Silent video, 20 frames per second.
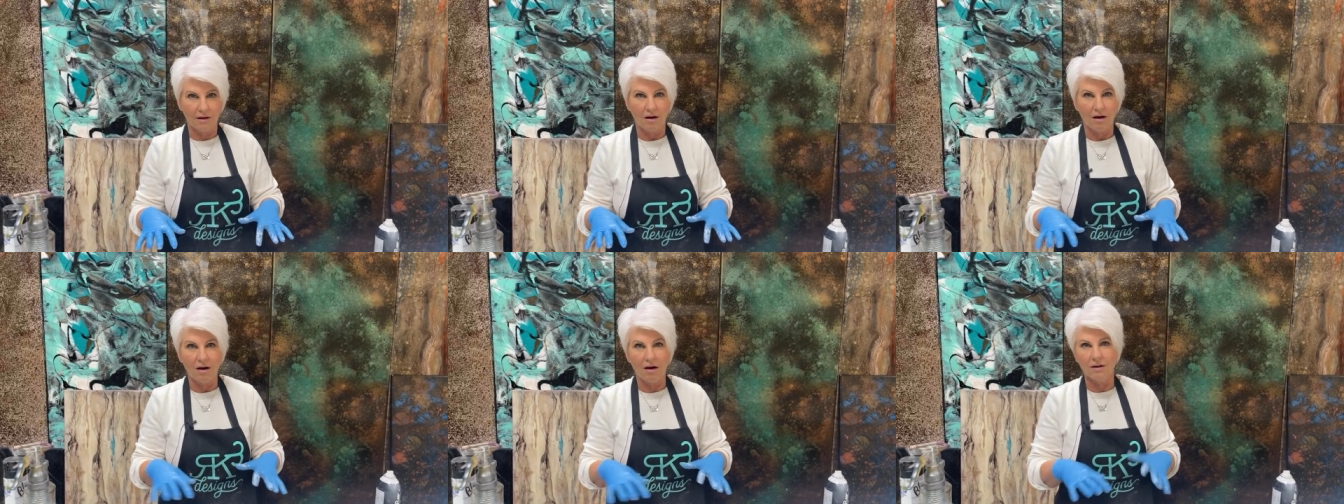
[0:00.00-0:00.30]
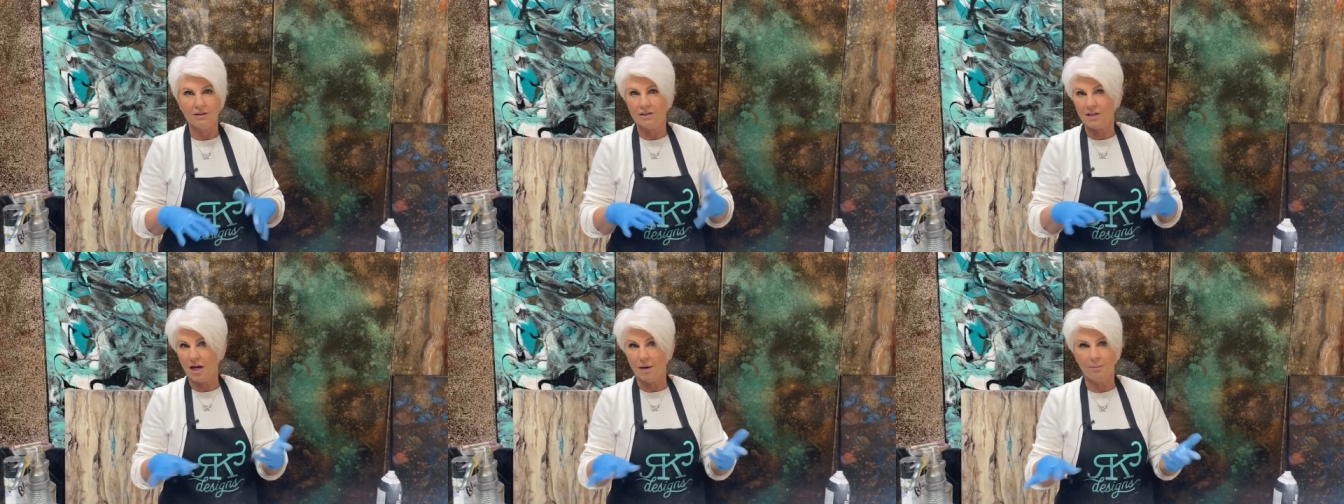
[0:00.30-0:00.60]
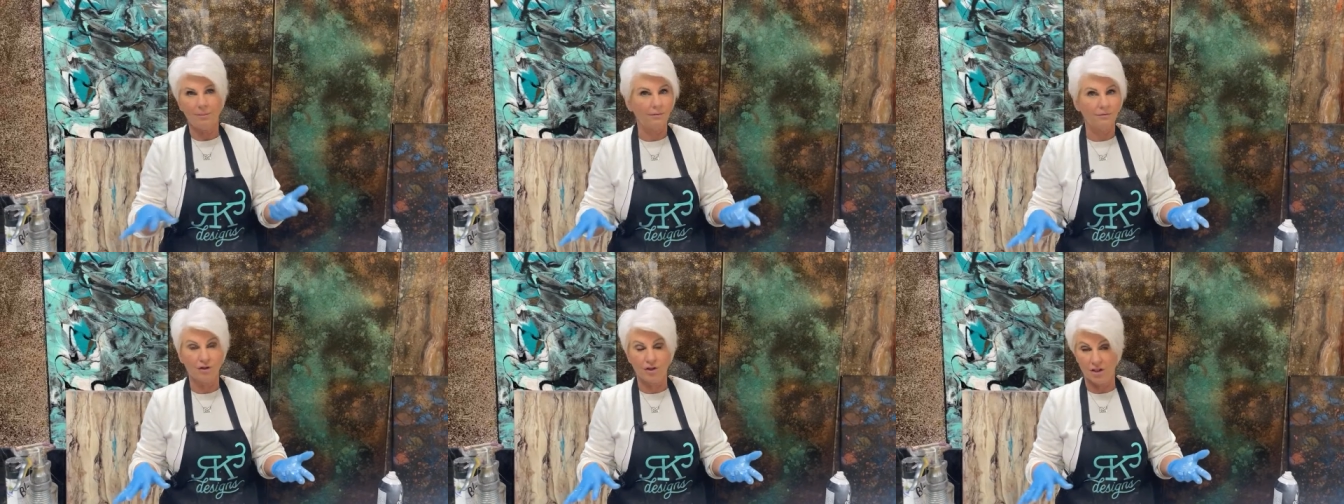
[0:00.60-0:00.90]
on
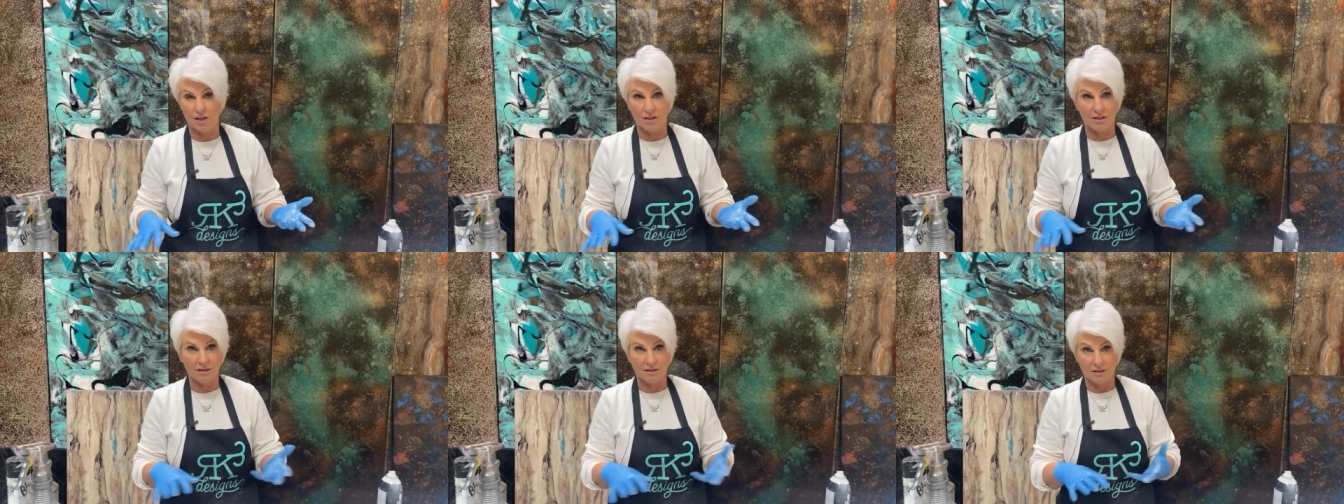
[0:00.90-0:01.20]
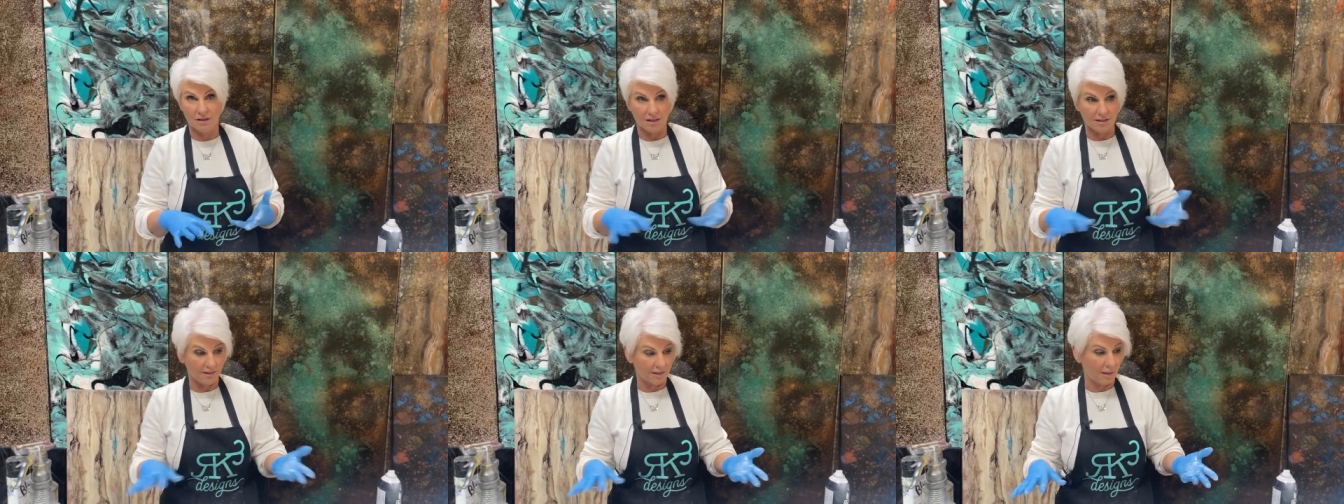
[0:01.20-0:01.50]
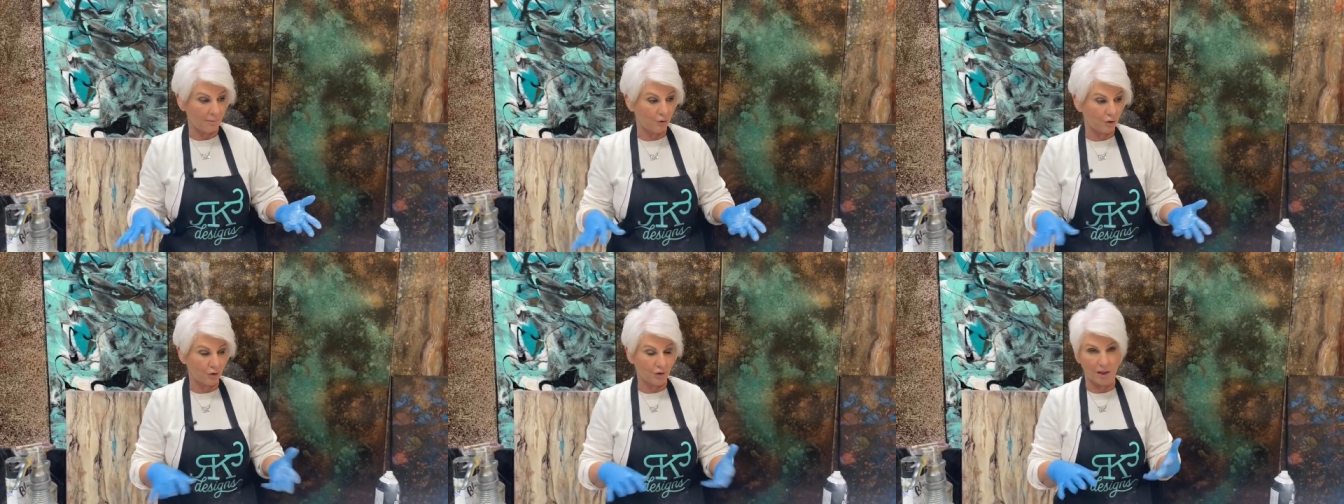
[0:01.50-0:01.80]
top of just a
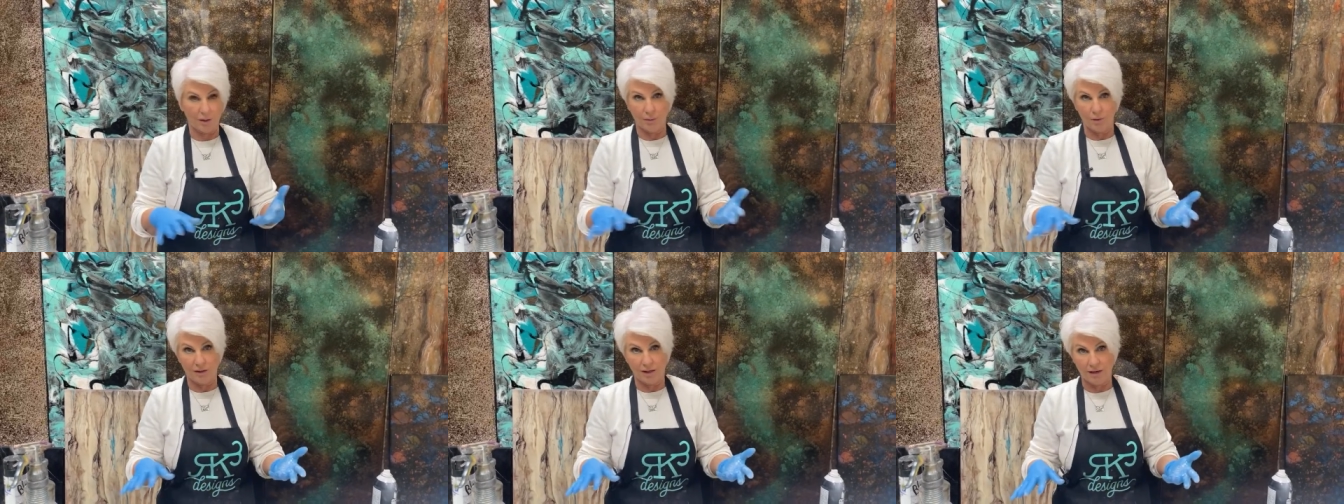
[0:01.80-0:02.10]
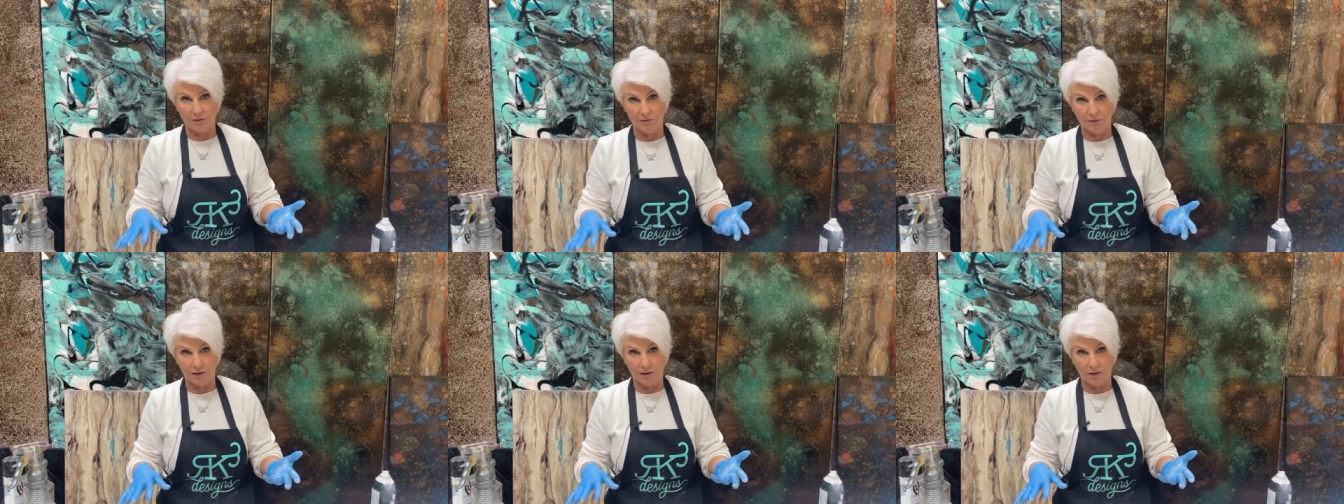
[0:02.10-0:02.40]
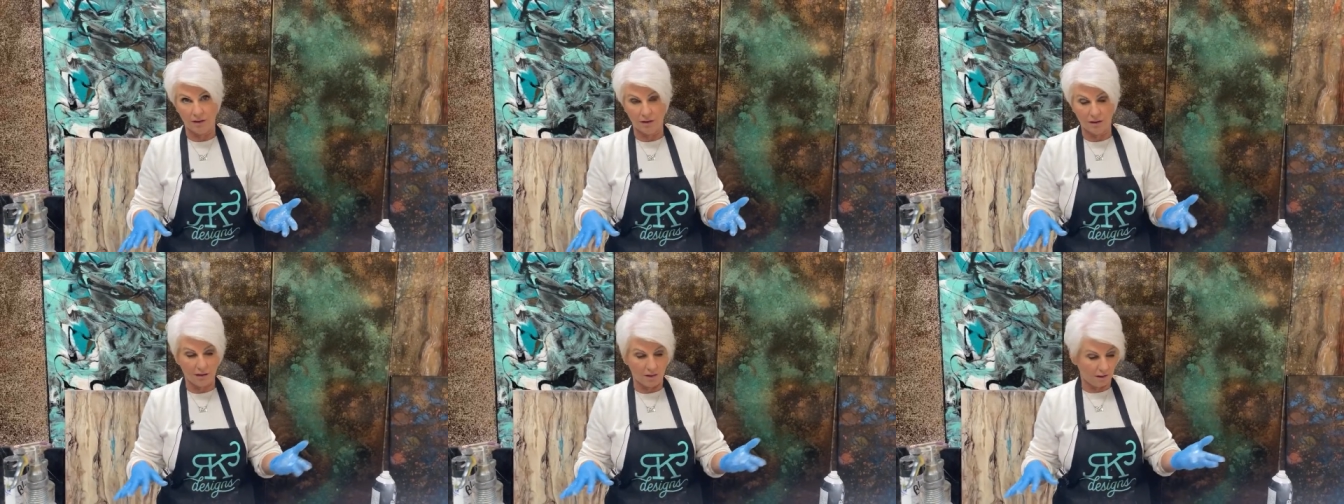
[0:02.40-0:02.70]
substrate without
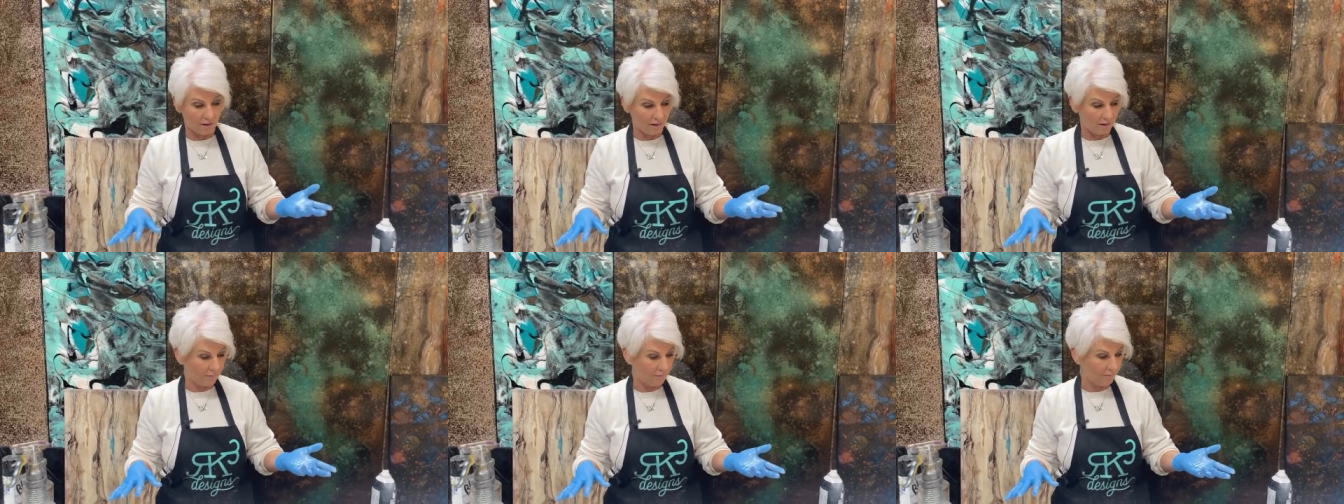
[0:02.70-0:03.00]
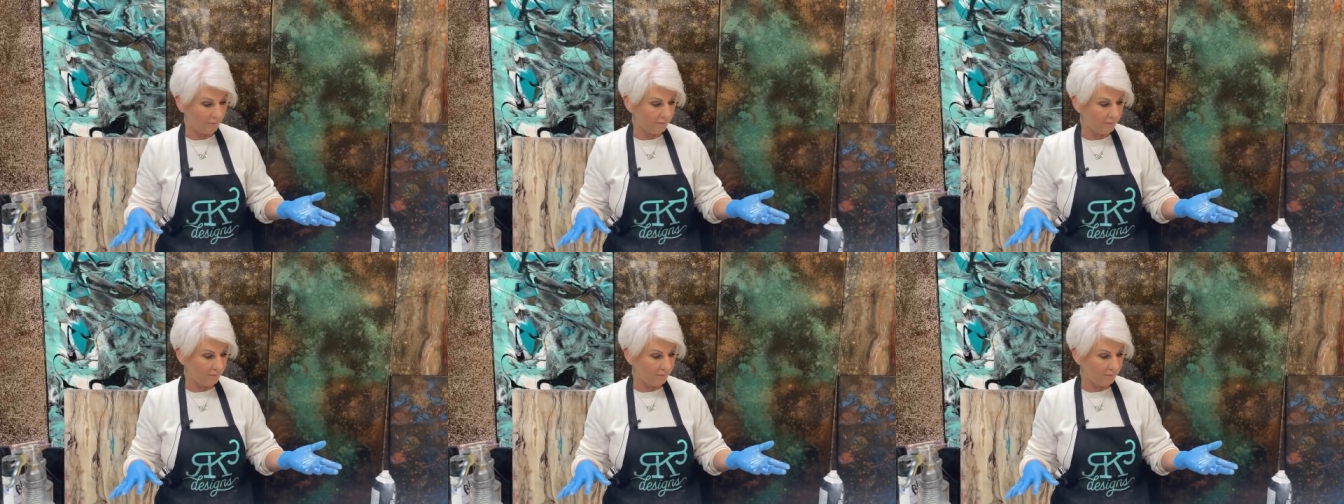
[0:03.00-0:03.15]
the um,